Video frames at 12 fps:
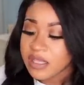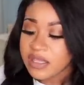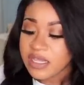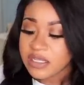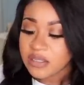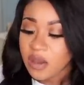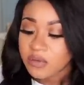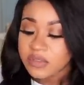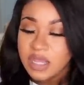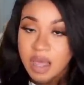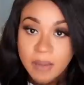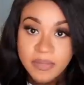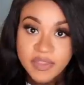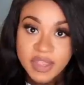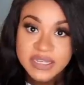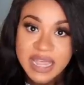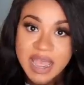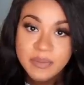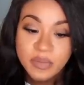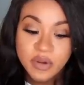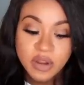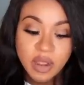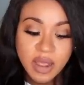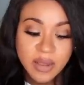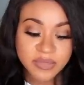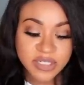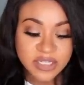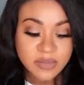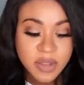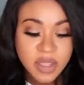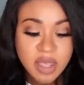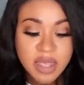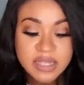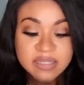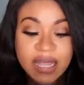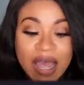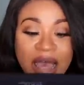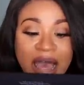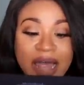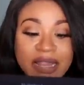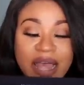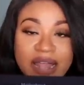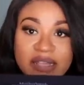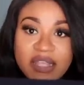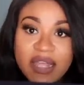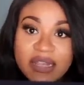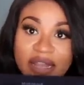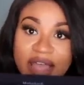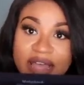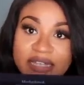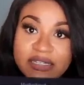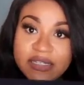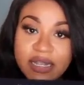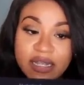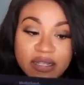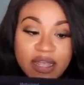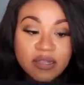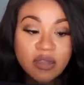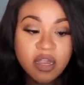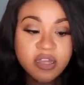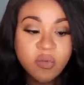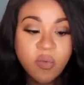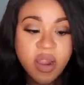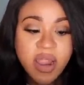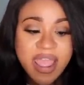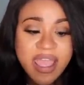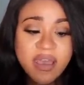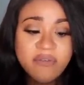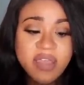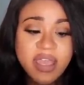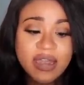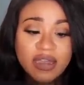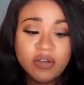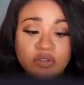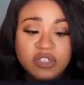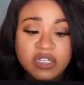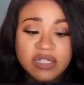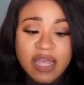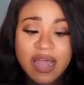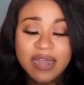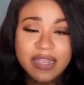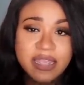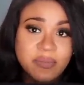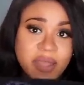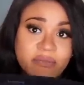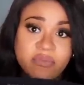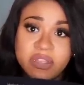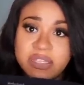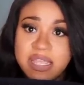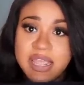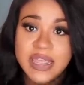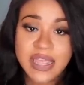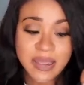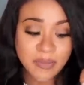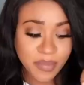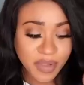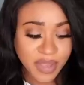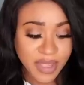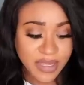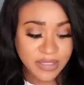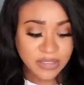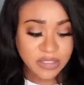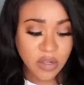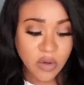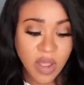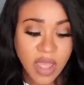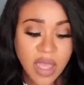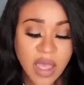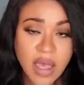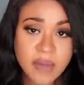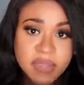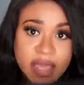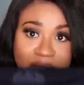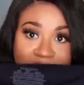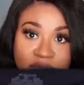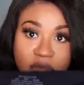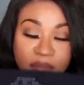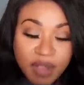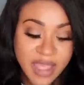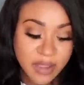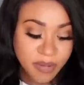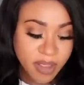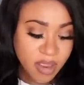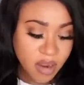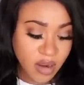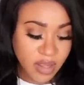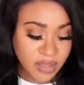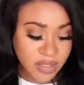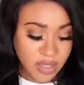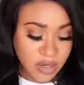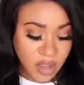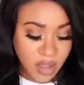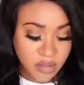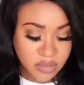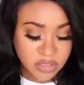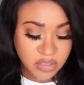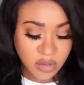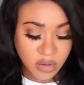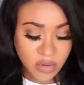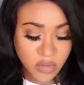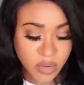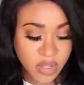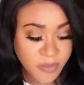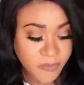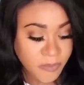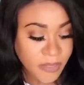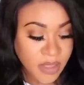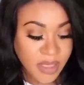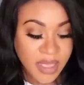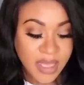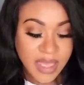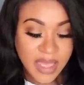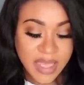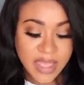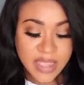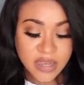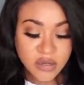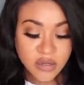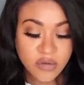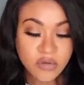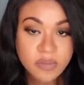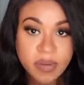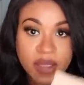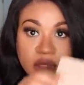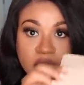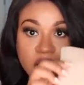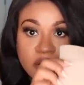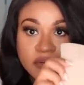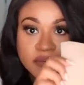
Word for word: these on top of the diaper um, just because I like the elastic that the underwear have and it'll just kind of keep everything in place. So um, yeah, I have a black pair and then also a nude pair.